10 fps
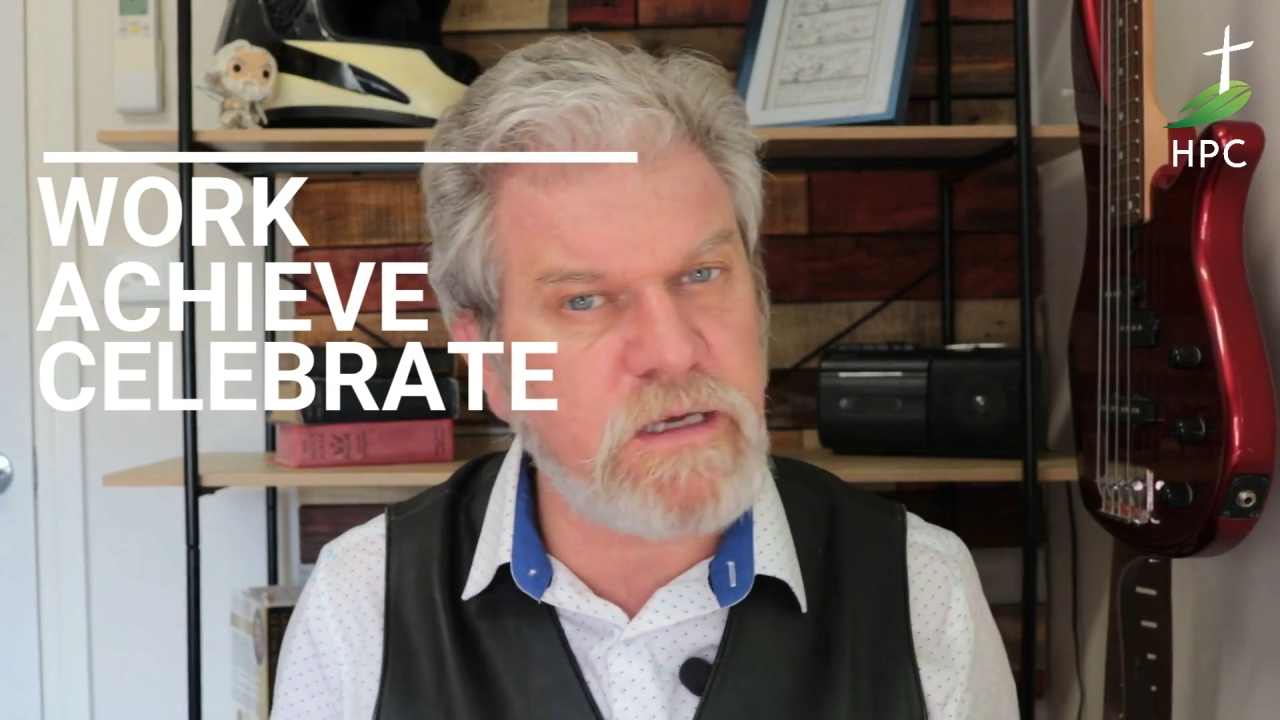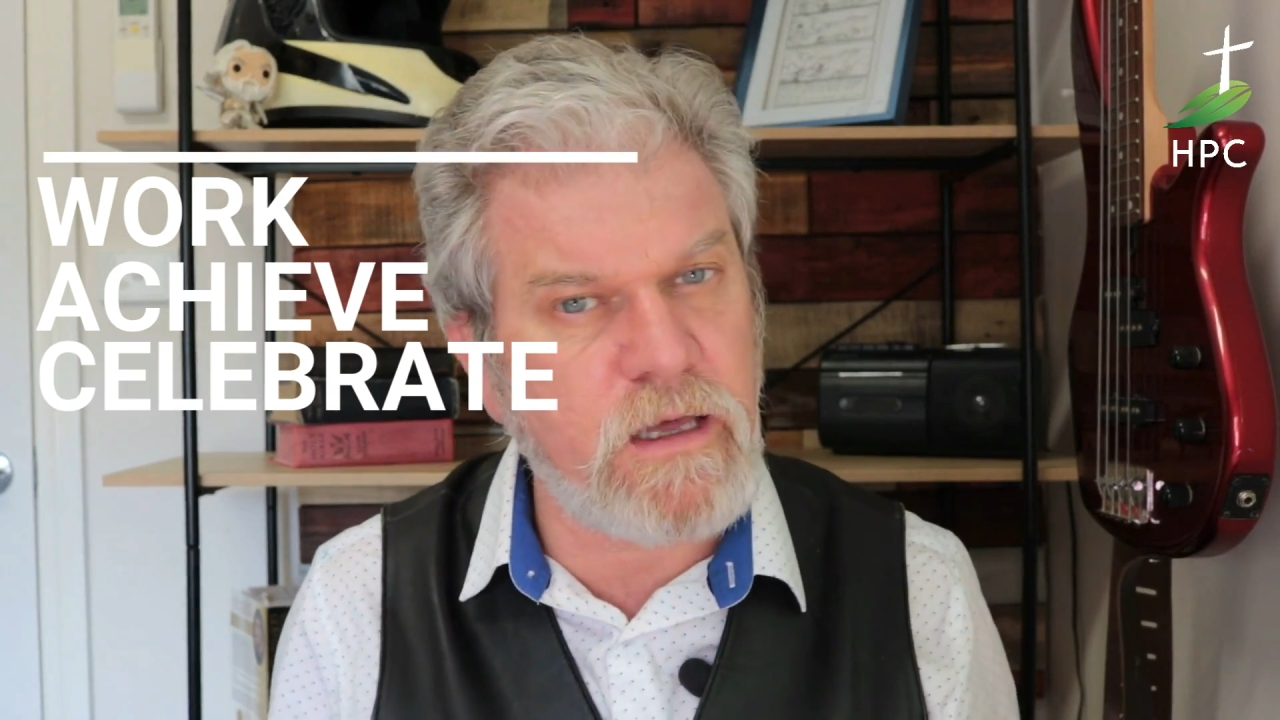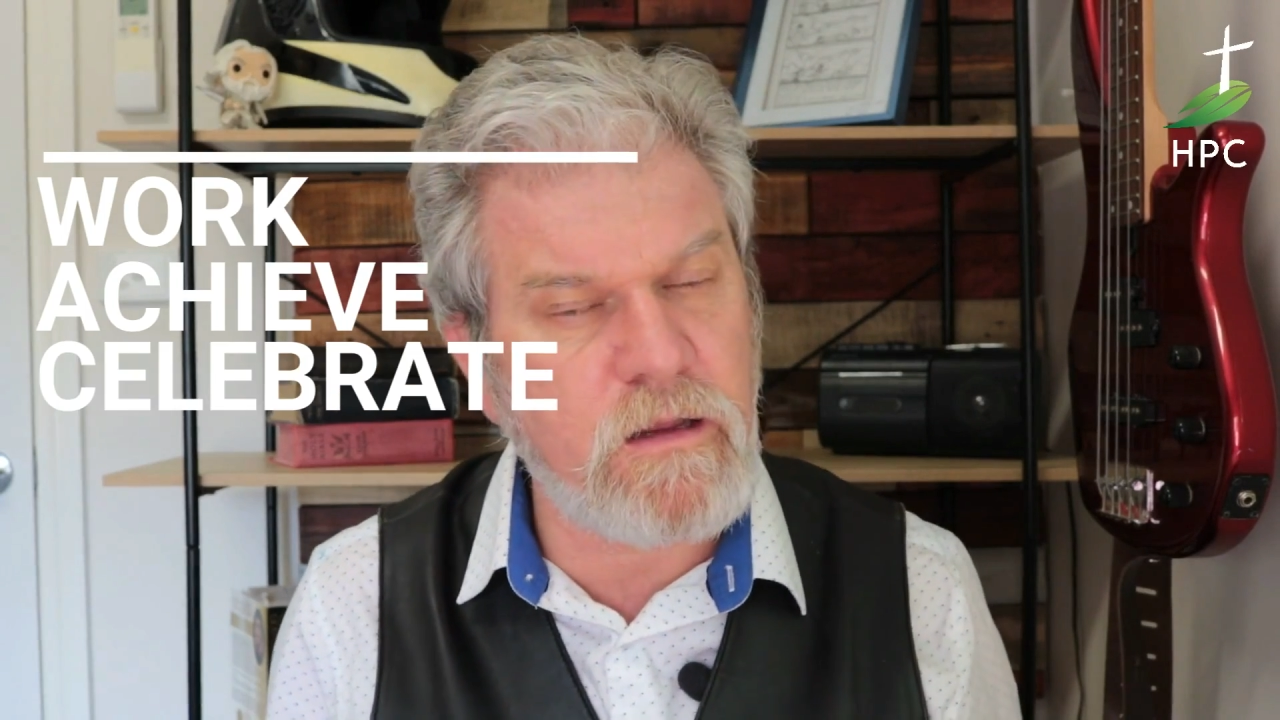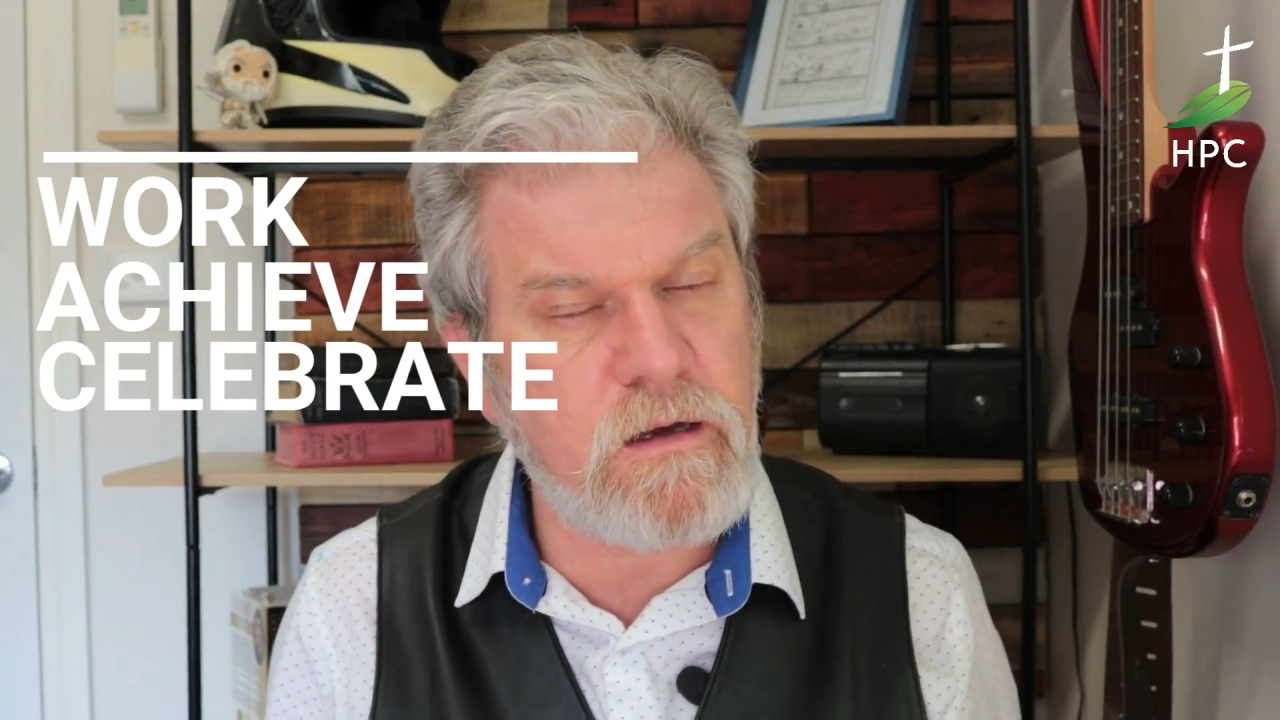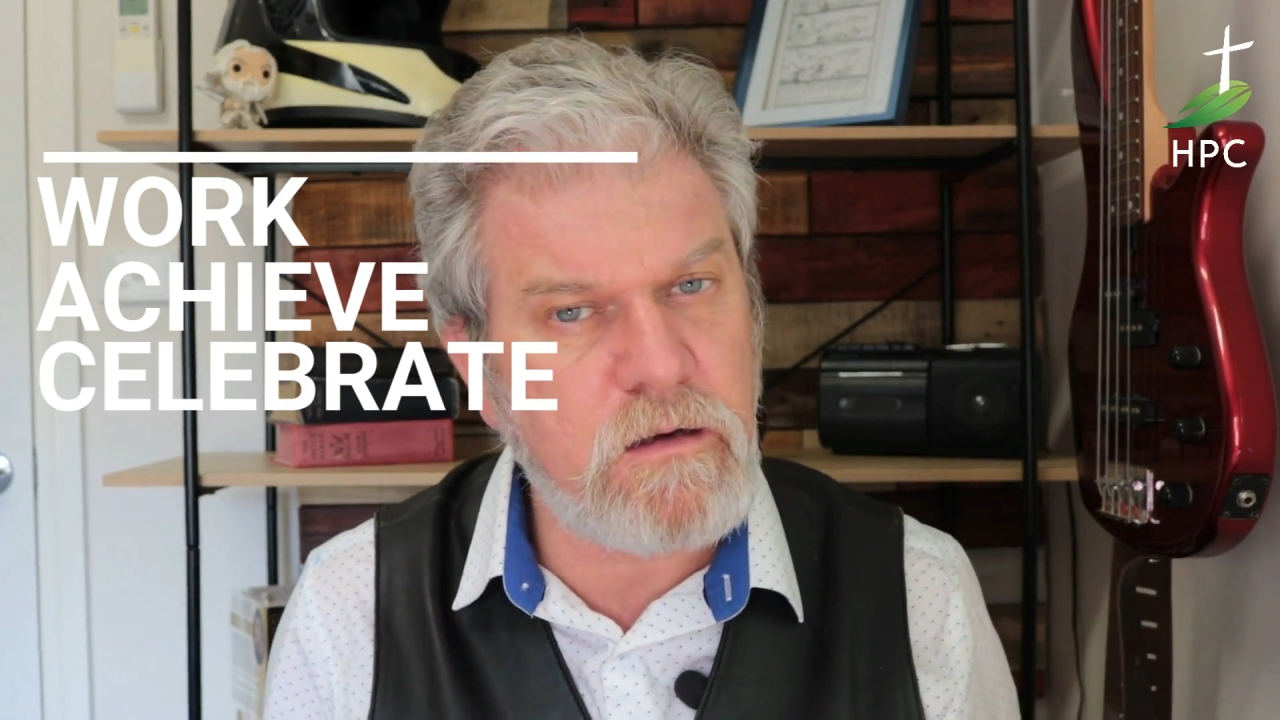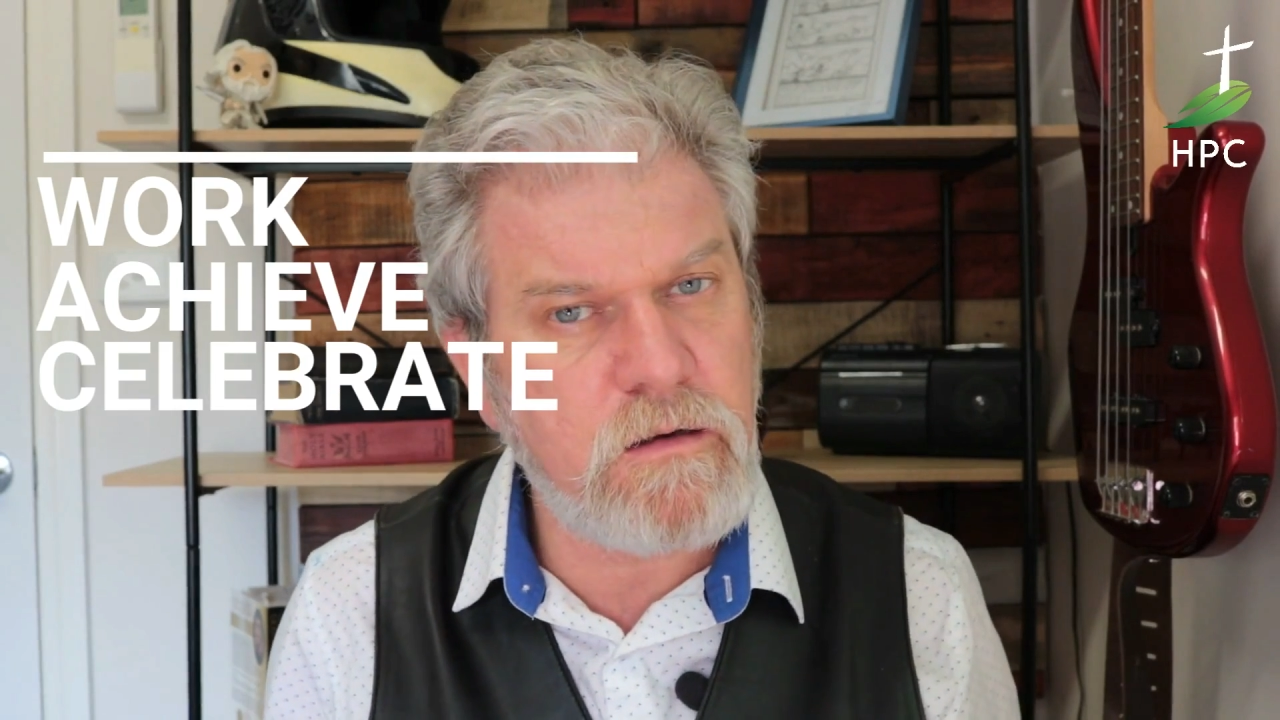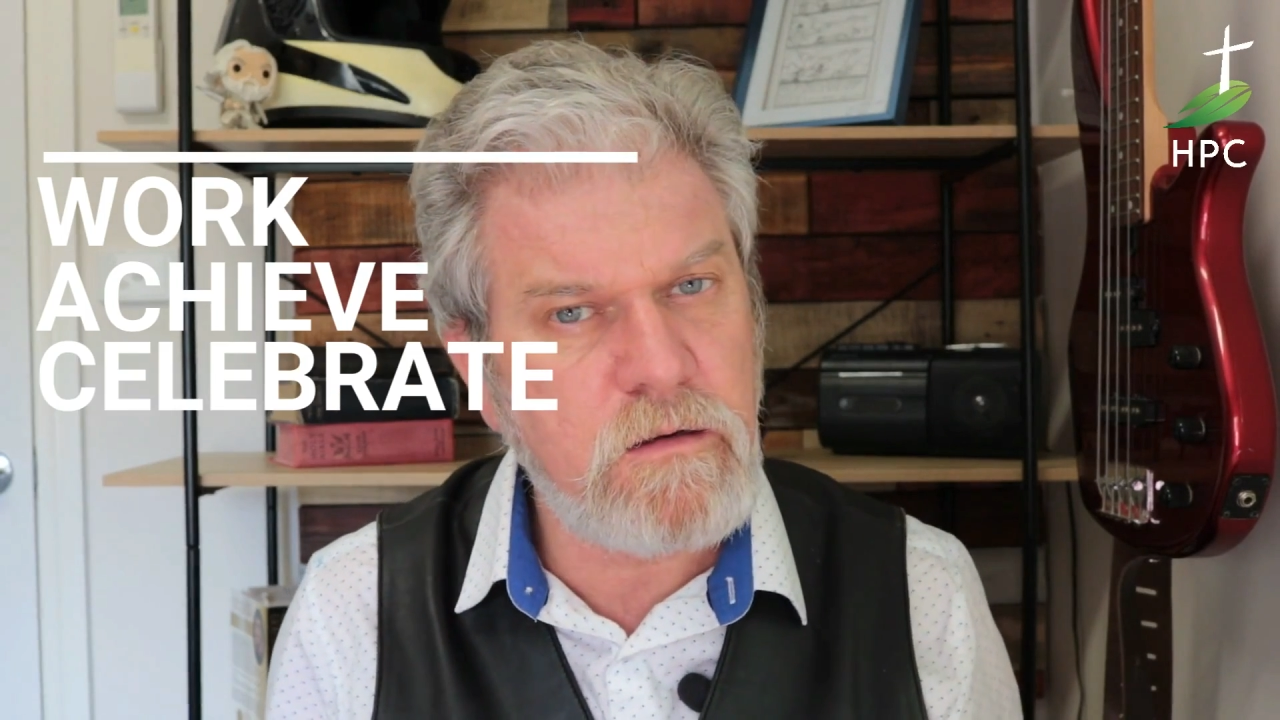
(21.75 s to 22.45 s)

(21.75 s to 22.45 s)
together.